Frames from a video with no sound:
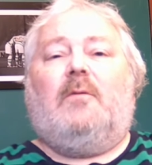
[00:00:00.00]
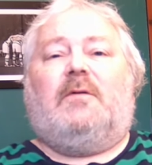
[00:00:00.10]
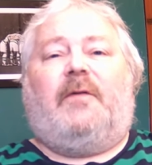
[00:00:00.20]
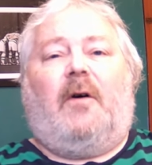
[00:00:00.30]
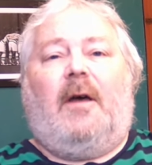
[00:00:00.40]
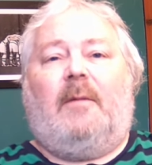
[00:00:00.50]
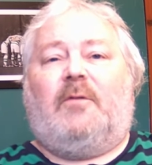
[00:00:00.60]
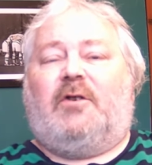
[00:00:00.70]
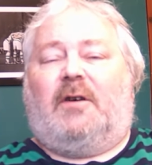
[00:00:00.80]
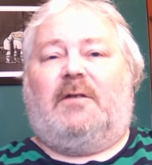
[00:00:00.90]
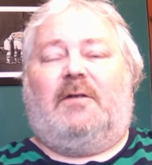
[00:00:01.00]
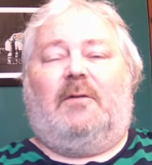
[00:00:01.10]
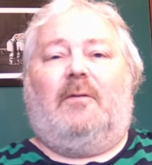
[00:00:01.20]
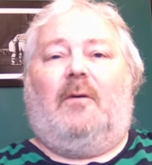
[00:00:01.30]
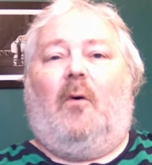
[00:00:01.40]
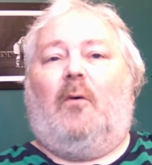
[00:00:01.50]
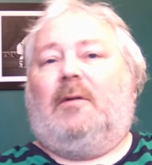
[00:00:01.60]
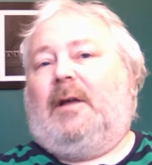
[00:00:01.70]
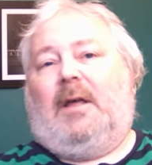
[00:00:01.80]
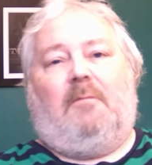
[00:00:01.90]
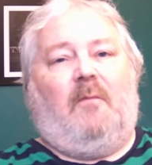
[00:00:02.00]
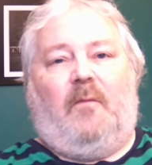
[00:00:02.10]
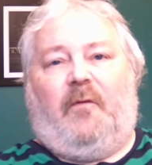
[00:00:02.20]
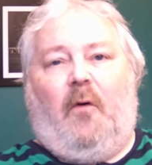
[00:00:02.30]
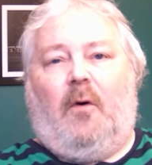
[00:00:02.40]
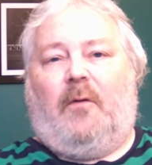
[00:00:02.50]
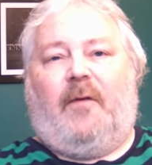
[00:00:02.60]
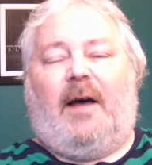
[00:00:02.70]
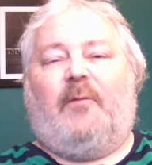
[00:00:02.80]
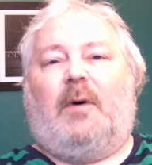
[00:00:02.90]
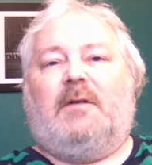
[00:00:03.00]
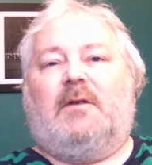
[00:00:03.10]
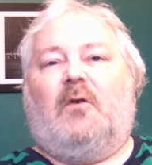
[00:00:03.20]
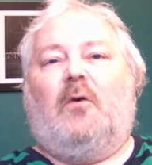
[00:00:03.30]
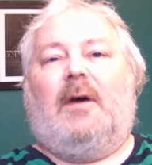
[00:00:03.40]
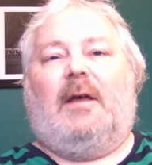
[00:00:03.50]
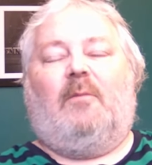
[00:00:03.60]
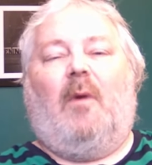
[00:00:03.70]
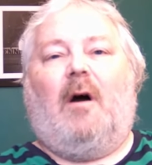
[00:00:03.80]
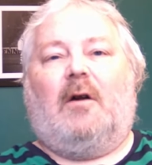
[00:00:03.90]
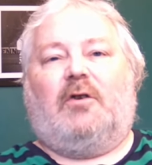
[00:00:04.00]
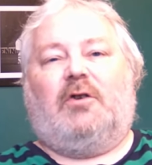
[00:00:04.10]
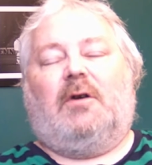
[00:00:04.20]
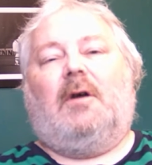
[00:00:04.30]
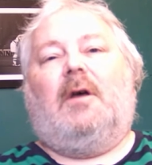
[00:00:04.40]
for him just only 4 or 5 months ago in March